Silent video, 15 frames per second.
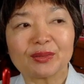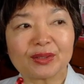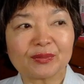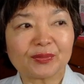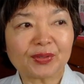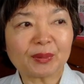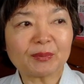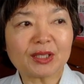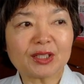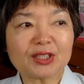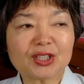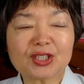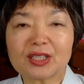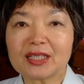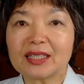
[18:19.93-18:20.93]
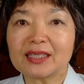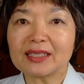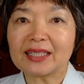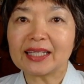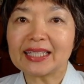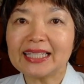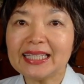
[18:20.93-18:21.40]
from the
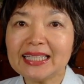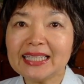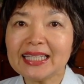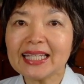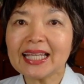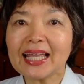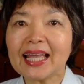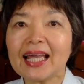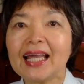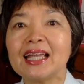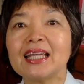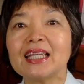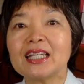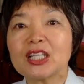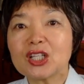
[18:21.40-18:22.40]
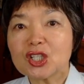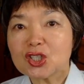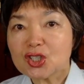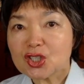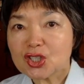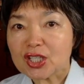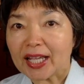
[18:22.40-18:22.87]
India,
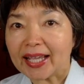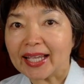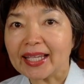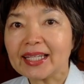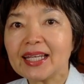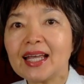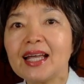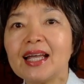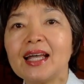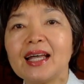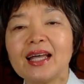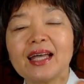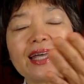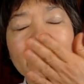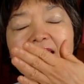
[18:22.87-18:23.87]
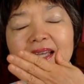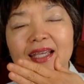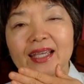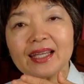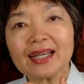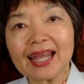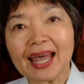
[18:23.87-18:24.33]
China,
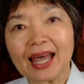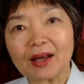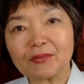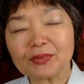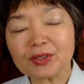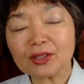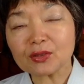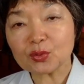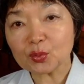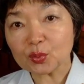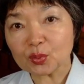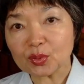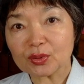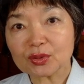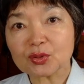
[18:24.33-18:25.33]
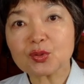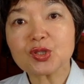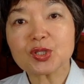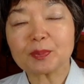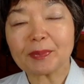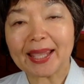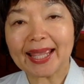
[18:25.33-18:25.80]
and after to
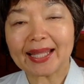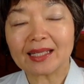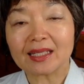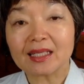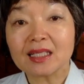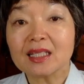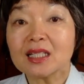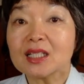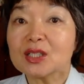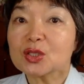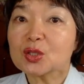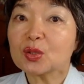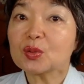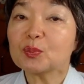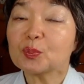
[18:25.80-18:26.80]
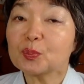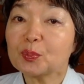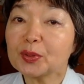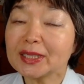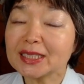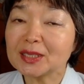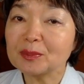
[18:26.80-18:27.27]
Japan. So
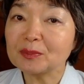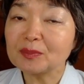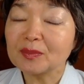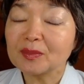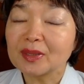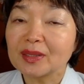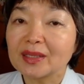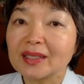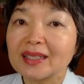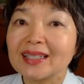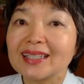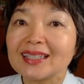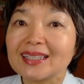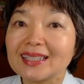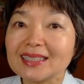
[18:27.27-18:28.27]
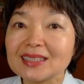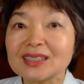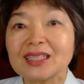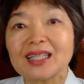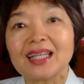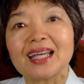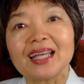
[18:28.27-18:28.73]
Buddhism is
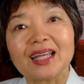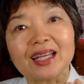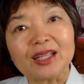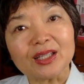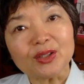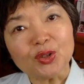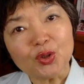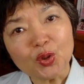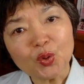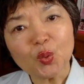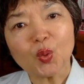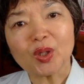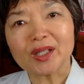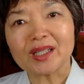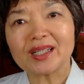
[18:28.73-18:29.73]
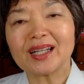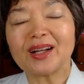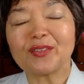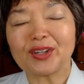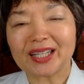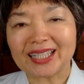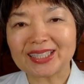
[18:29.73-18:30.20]
a newer
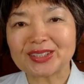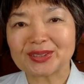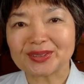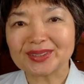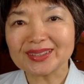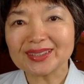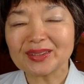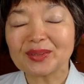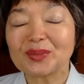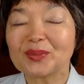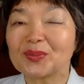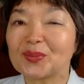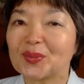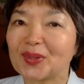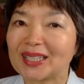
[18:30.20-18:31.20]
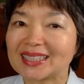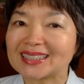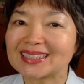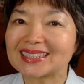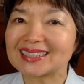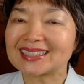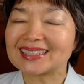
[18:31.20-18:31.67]
religion for
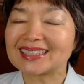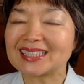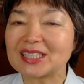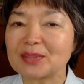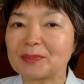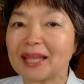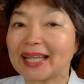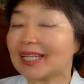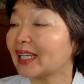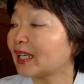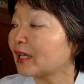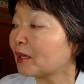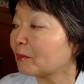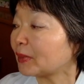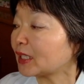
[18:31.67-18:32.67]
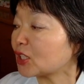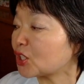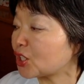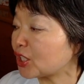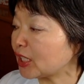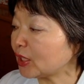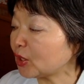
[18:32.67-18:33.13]
us in Japan. But
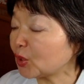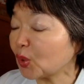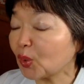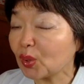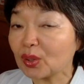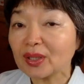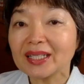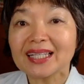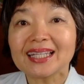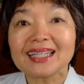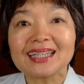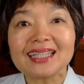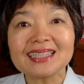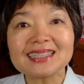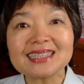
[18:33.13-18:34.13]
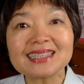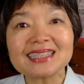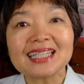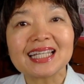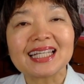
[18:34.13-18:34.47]
Shinto, this is